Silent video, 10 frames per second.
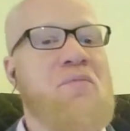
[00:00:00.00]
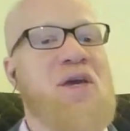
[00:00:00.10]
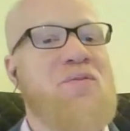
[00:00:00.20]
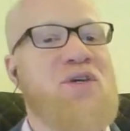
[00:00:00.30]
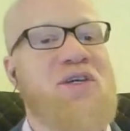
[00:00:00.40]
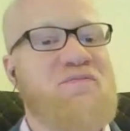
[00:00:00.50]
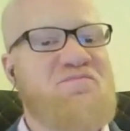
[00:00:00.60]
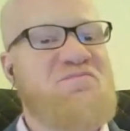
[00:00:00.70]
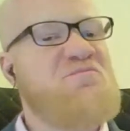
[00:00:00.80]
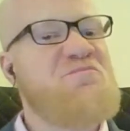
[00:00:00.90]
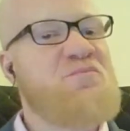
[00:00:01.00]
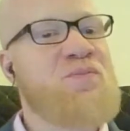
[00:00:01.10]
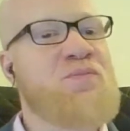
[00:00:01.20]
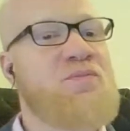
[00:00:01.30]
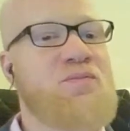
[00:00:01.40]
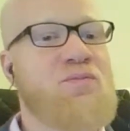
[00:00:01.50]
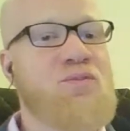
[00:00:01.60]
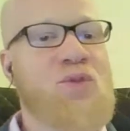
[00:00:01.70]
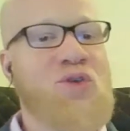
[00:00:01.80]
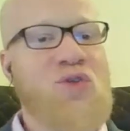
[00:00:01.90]
maybe
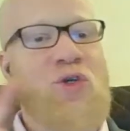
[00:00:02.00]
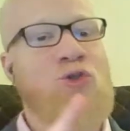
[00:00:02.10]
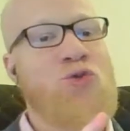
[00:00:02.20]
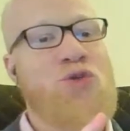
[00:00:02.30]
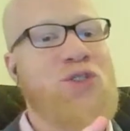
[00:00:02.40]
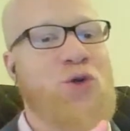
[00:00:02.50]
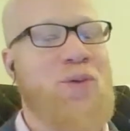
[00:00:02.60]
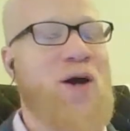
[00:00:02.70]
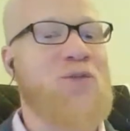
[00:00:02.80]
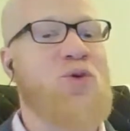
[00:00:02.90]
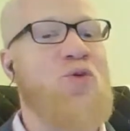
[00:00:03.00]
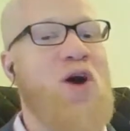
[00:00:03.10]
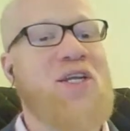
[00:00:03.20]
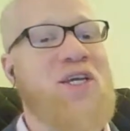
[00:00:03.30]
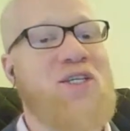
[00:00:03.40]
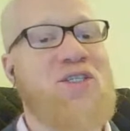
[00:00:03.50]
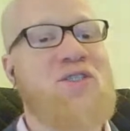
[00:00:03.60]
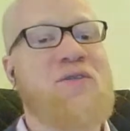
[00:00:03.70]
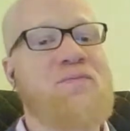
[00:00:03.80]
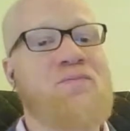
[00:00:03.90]
there are two things that are possible. One
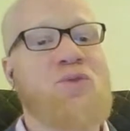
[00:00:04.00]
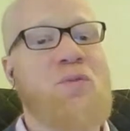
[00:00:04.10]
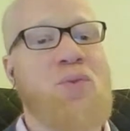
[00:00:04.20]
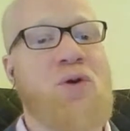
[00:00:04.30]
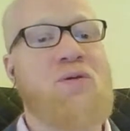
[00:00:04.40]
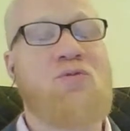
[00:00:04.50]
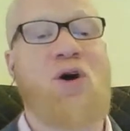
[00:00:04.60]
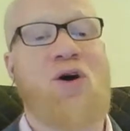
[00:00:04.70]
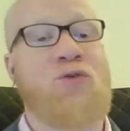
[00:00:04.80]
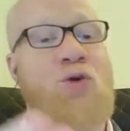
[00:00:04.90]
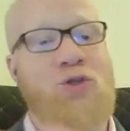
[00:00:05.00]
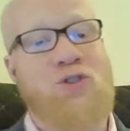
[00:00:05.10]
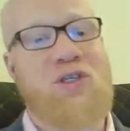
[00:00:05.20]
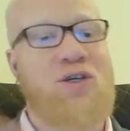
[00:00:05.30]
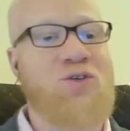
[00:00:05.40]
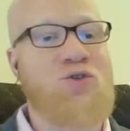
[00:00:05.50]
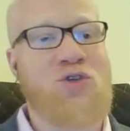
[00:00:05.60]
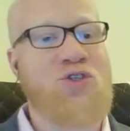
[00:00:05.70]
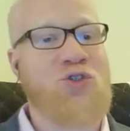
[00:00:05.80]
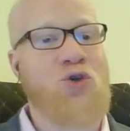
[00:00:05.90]
is, well, of course, you
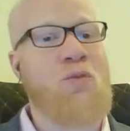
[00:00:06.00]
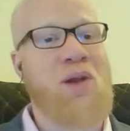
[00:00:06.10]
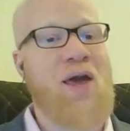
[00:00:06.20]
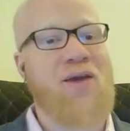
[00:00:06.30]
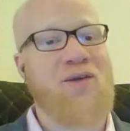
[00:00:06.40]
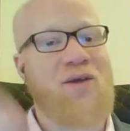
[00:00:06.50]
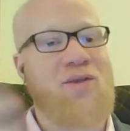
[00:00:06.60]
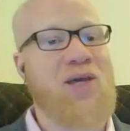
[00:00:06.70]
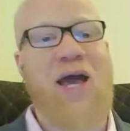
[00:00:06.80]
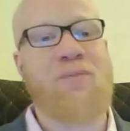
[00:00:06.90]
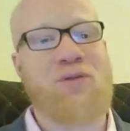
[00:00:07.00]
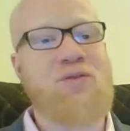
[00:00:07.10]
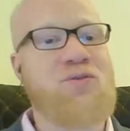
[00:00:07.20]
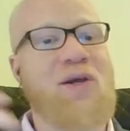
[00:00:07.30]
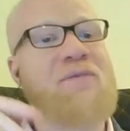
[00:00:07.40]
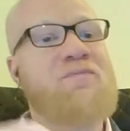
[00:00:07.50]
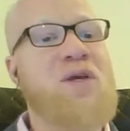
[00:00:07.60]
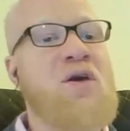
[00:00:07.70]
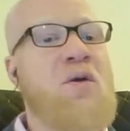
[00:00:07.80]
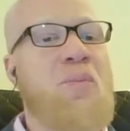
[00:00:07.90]
could just go blank and nothing happens, right?
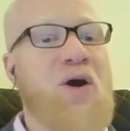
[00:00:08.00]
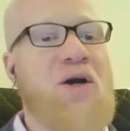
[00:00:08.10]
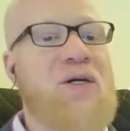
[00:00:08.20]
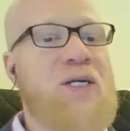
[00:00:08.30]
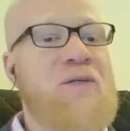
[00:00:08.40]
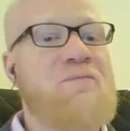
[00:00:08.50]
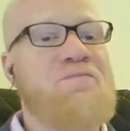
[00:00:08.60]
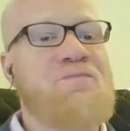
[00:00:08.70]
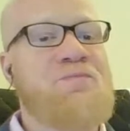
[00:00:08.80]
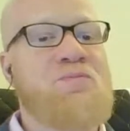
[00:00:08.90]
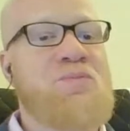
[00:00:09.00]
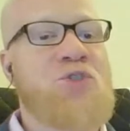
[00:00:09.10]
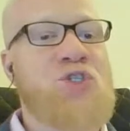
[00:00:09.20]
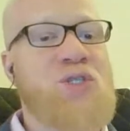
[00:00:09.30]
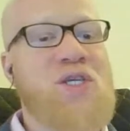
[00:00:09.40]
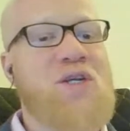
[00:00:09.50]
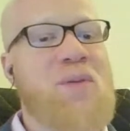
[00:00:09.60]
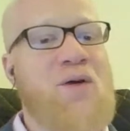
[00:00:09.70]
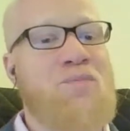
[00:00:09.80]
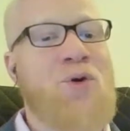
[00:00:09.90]
But just thinking
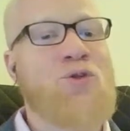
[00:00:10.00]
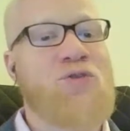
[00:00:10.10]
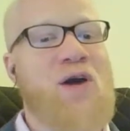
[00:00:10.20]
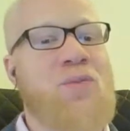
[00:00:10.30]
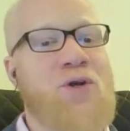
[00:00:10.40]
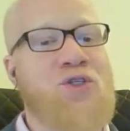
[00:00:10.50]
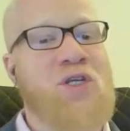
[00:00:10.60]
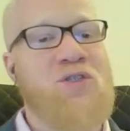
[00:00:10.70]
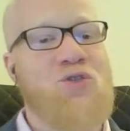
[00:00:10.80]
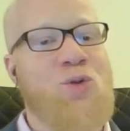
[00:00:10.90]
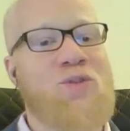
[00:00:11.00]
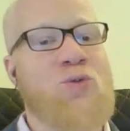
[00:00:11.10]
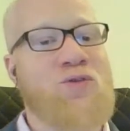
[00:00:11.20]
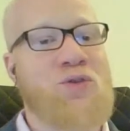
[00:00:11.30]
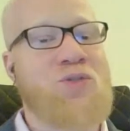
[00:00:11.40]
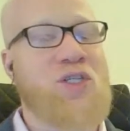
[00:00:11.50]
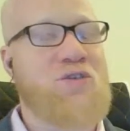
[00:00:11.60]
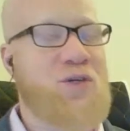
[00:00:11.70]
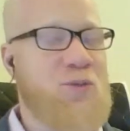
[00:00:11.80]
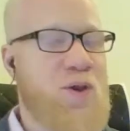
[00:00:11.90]
about modes of operation in terms of
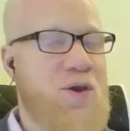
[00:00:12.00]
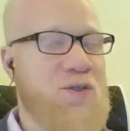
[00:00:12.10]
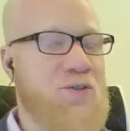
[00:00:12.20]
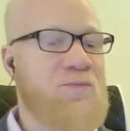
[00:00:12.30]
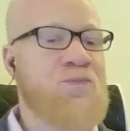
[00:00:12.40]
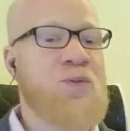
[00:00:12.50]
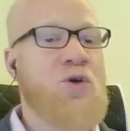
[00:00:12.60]
subjective experience,